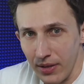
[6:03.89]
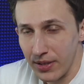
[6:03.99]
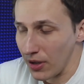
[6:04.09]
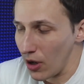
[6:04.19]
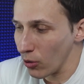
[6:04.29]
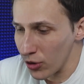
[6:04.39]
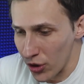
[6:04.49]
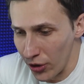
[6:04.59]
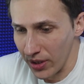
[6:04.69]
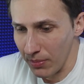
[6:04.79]
It's a whole
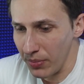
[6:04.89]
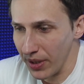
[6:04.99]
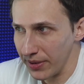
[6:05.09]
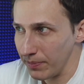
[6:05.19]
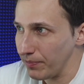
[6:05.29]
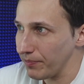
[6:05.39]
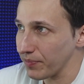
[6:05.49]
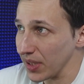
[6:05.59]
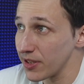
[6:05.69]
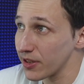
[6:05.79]
journey, but
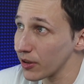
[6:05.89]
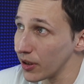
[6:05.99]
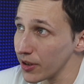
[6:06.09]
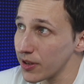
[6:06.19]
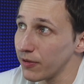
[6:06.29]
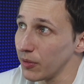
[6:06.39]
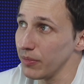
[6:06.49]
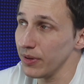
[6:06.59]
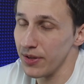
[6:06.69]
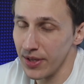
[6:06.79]
it starts from
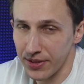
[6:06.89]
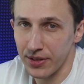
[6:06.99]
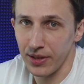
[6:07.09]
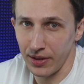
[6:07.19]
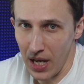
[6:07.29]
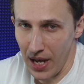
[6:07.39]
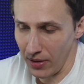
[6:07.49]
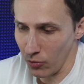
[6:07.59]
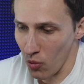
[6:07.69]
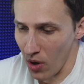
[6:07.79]
this thing.
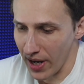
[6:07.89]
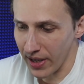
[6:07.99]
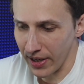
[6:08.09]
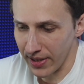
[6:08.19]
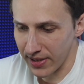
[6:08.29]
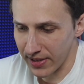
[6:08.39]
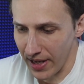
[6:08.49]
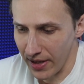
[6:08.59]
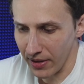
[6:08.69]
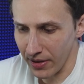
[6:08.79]
And why I
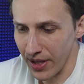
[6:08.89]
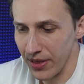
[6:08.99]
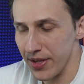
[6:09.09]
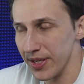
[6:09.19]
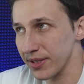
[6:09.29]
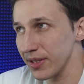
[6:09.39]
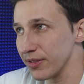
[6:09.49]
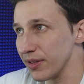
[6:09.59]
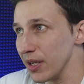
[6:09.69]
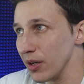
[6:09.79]
say that this
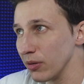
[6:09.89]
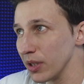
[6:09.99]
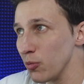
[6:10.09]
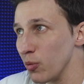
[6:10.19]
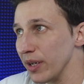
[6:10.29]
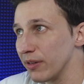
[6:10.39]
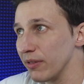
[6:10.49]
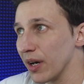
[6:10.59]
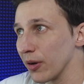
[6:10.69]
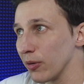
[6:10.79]
is the only way
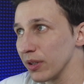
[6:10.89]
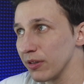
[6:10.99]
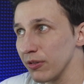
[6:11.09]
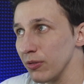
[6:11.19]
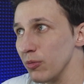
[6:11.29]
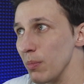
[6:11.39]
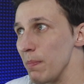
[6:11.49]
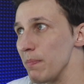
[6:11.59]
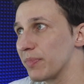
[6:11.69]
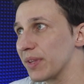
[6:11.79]
not only
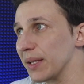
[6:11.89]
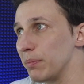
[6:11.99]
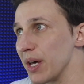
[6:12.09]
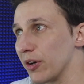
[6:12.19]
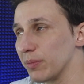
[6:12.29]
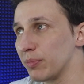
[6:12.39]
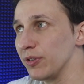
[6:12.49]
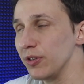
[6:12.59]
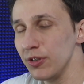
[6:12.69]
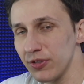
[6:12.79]
to get better at
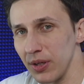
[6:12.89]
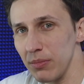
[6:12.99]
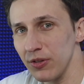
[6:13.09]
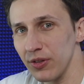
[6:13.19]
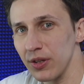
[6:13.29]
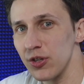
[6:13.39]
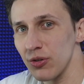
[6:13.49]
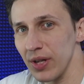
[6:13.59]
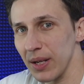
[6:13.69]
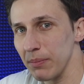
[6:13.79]
producing music that
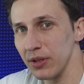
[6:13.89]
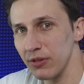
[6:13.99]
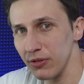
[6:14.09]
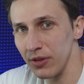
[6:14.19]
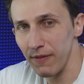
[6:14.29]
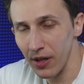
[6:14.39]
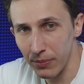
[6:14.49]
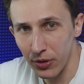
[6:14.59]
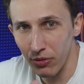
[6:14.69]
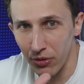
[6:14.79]
you like, but to develop
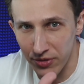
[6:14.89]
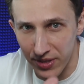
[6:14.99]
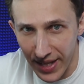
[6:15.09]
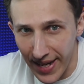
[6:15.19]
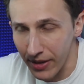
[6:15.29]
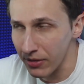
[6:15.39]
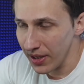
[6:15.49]
your own style.